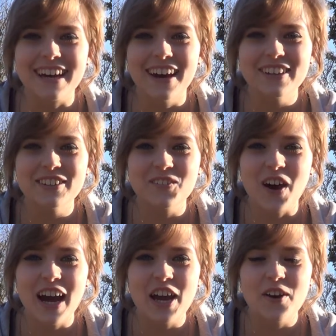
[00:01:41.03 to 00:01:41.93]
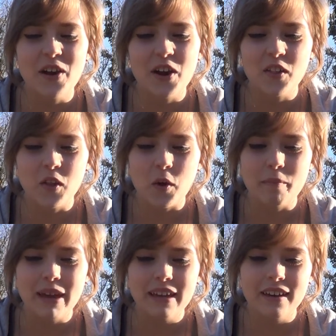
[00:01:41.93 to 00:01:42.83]
kind of why I wear a lot of
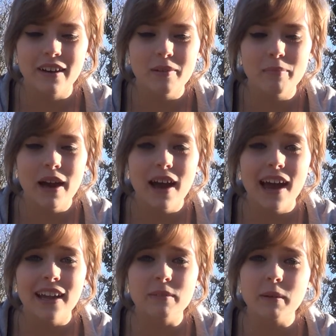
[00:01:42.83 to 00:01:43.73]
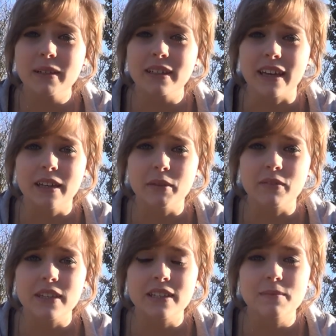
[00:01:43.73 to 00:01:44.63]
makeup, and you're probably gonna hate me
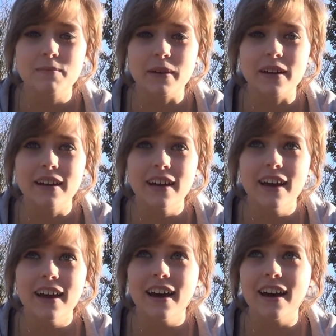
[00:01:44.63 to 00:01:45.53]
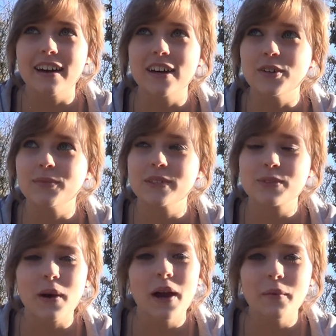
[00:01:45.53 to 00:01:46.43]
for this, but
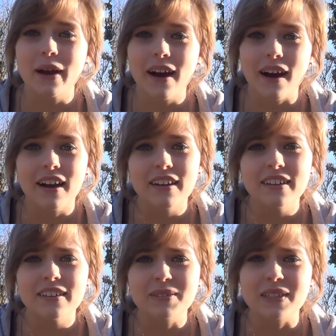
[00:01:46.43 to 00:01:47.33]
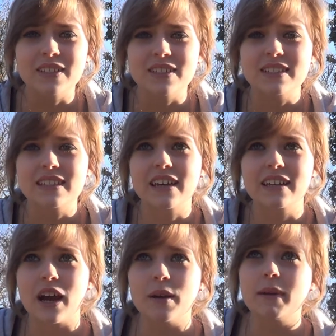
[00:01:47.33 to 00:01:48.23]
it's why I wear eyeliner, because
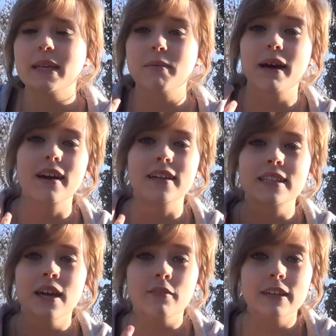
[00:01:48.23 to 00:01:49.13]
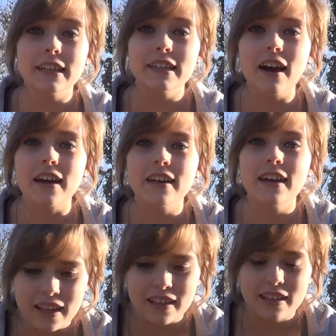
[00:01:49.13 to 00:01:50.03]
like I make my eyes really light
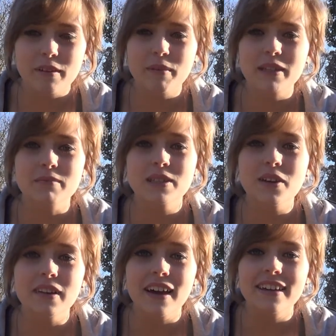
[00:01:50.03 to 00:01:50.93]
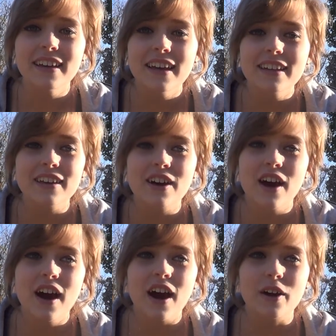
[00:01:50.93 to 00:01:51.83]
and then I make them so light that
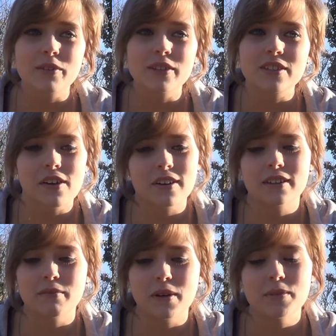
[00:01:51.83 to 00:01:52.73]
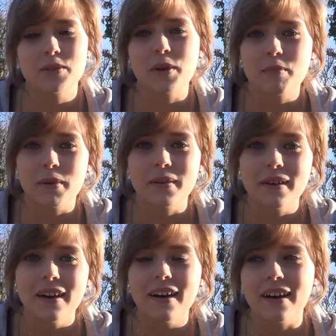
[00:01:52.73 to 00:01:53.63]
I want to darken them up, so I put
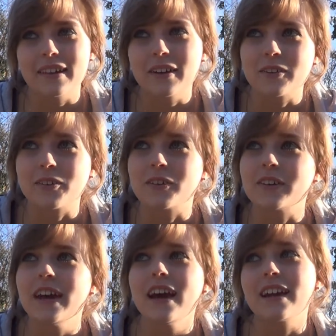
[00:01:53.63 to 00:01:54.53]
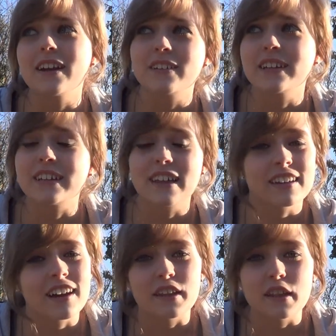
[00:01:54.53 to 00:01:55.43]
eyeliner on, and I really
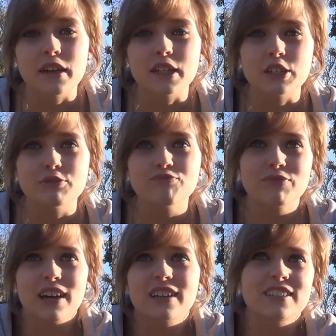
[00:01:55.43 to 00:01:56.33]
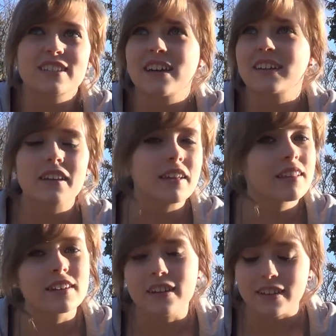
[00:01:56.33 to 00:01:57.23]
like eyeliner. I just kind of like
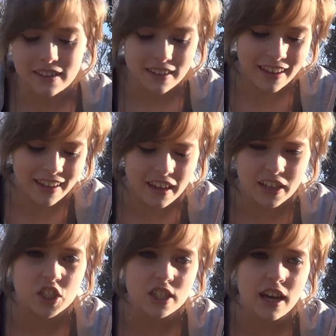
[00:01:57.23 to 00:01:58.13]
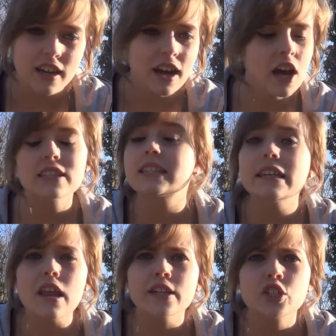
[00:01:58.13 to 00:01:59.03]
that kind of thing. I just kind of see
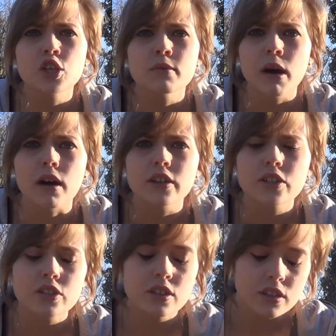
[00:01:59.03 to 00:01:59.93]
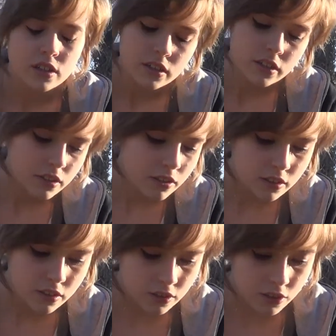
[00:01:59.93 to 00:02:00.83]
like too much.
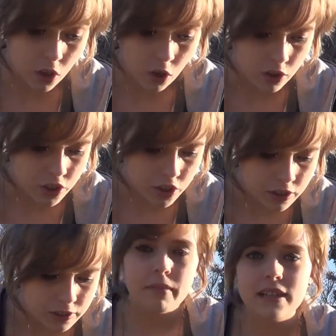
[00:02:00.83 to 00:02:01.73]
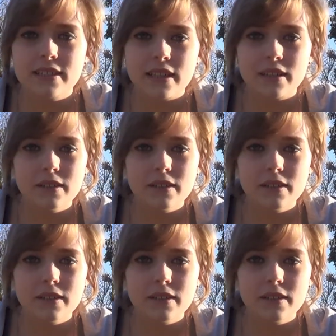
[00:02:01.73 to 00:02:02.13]
Gosh. My second